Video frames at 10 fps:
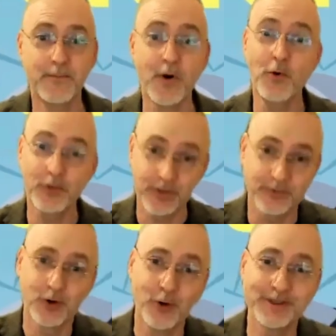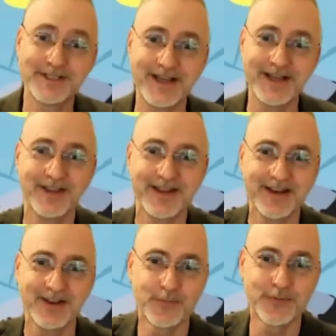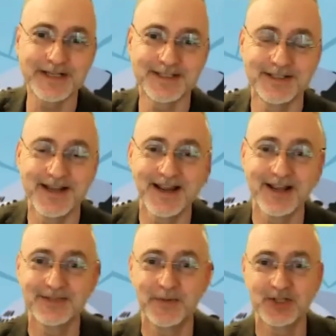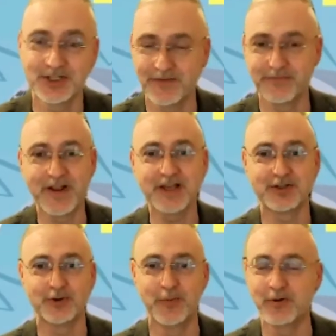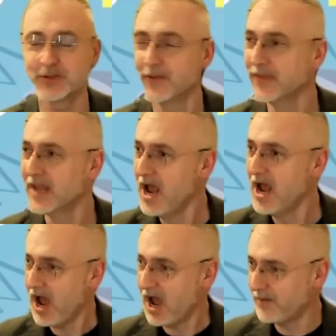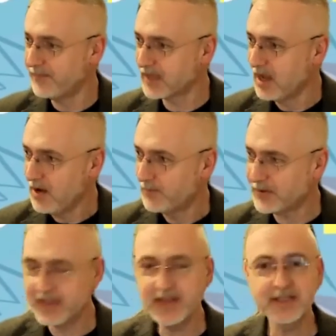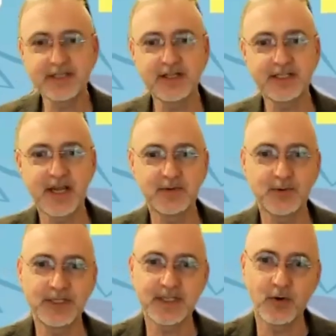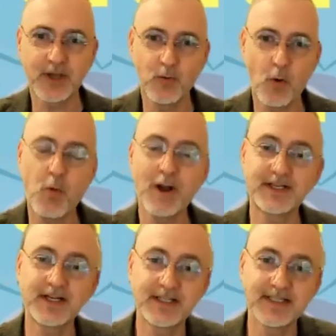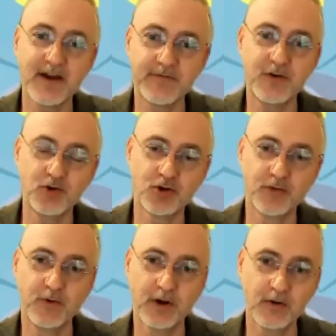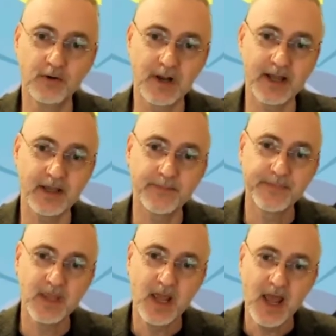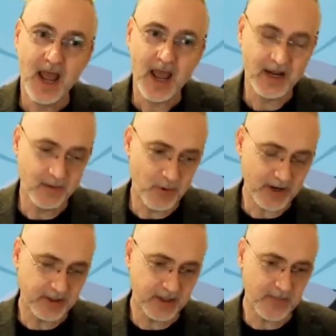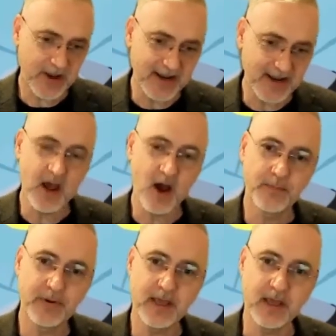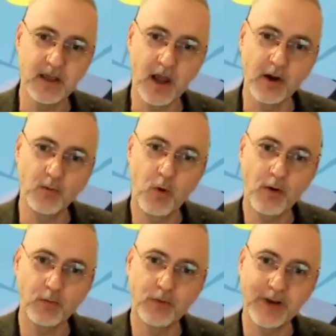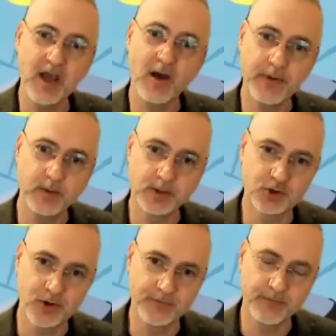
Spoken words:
both, of course, in the press today as much as inflation almost. But then there's other times when you say, okay, well, what does that future of work look like? And when I think about ERP and what ERP was